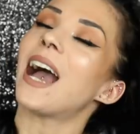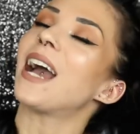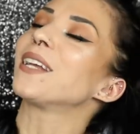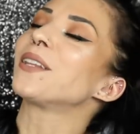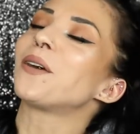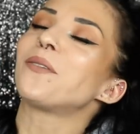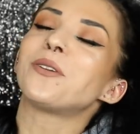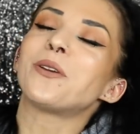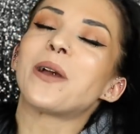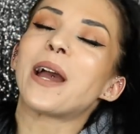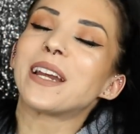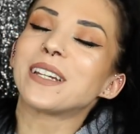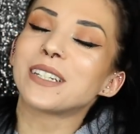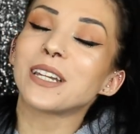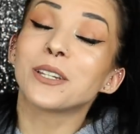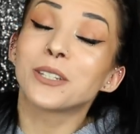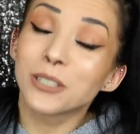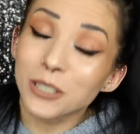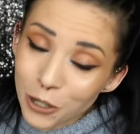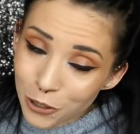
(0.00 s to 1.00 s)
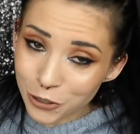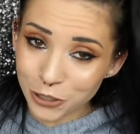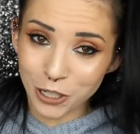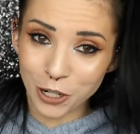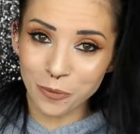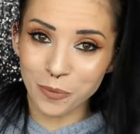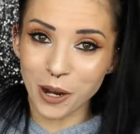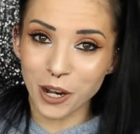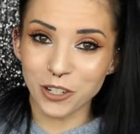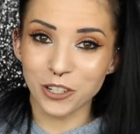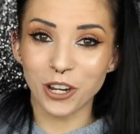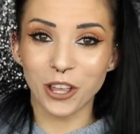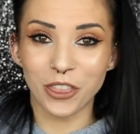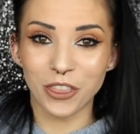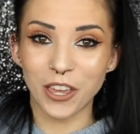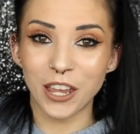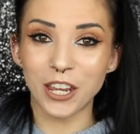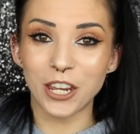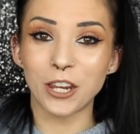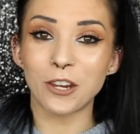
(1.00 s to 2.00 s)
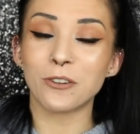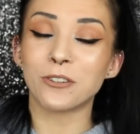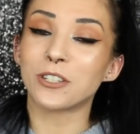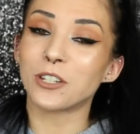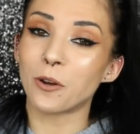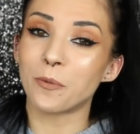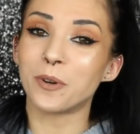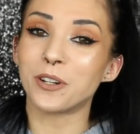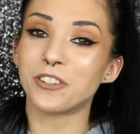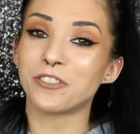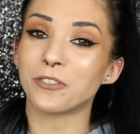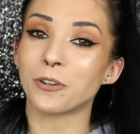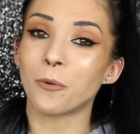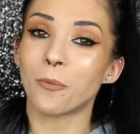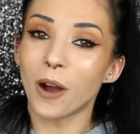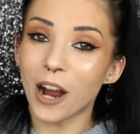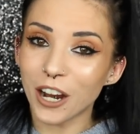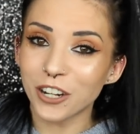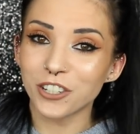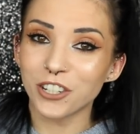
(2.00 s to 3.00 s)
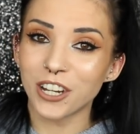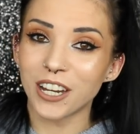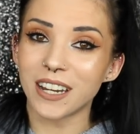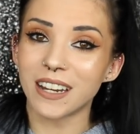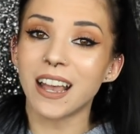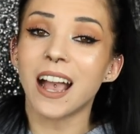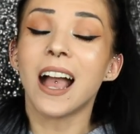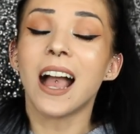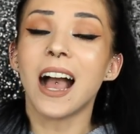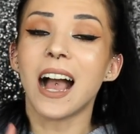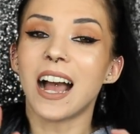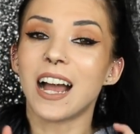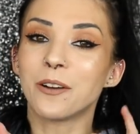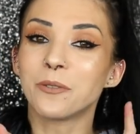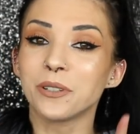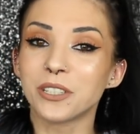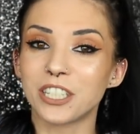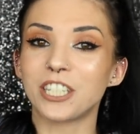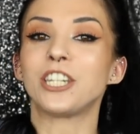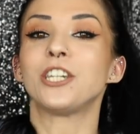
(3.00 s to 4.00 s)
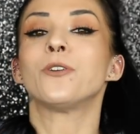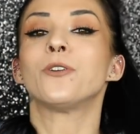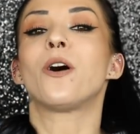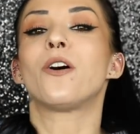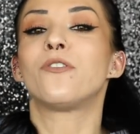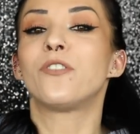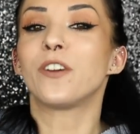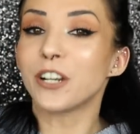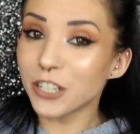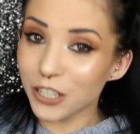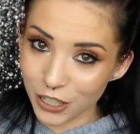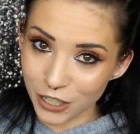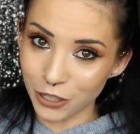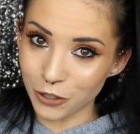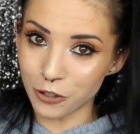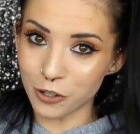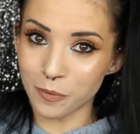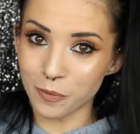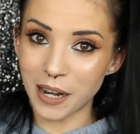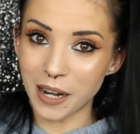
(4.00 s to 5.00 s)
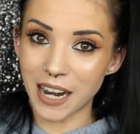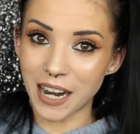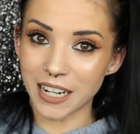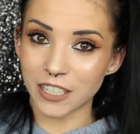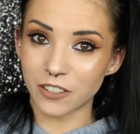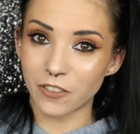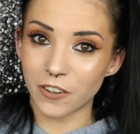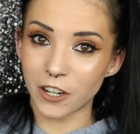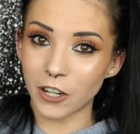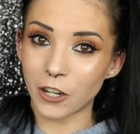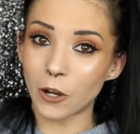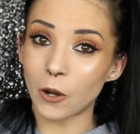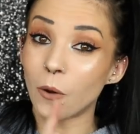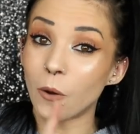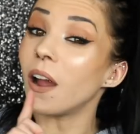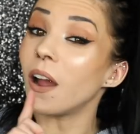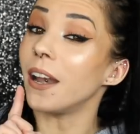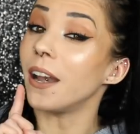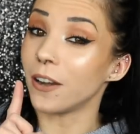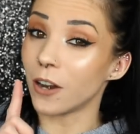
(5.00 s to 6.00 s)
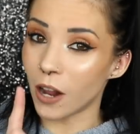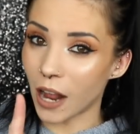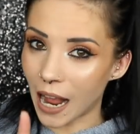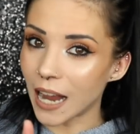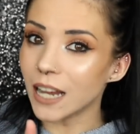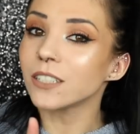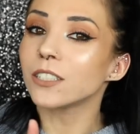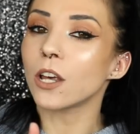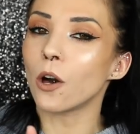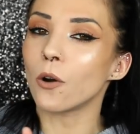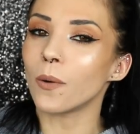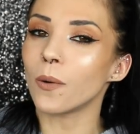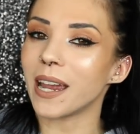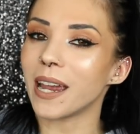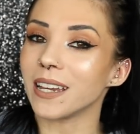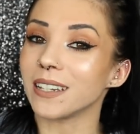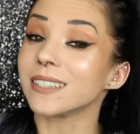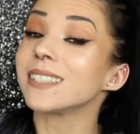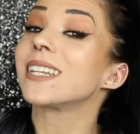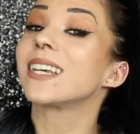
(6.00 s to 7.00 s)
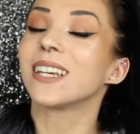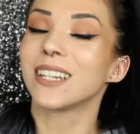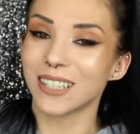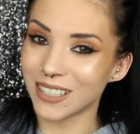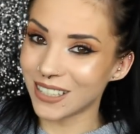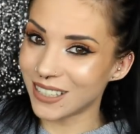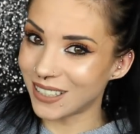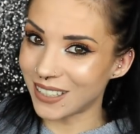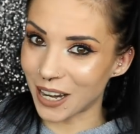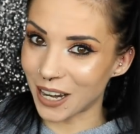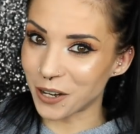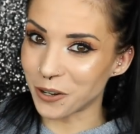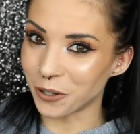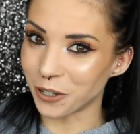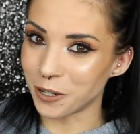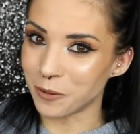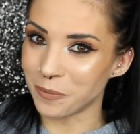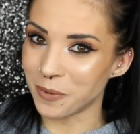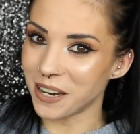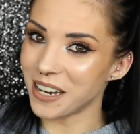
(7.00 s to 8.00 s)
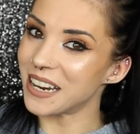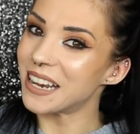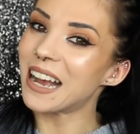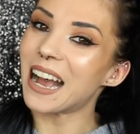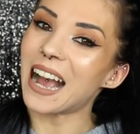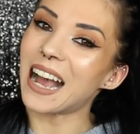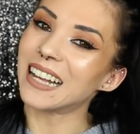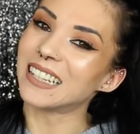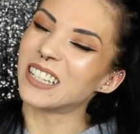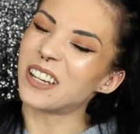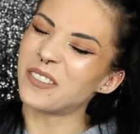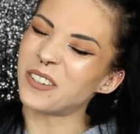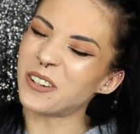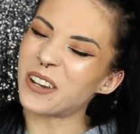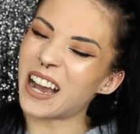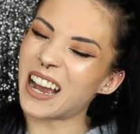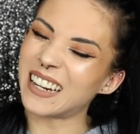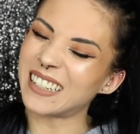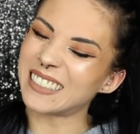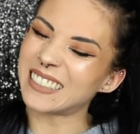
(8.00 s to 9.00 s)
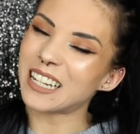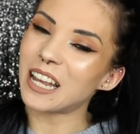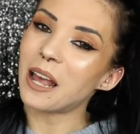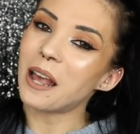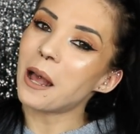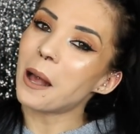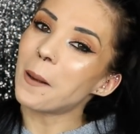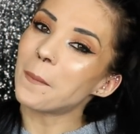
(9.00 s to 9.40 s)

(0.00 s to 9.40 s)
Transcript: I love you guys so much. Thank you so much for watching. I will see you all very soon in my next video, and as always, stay creepy. I love you guys.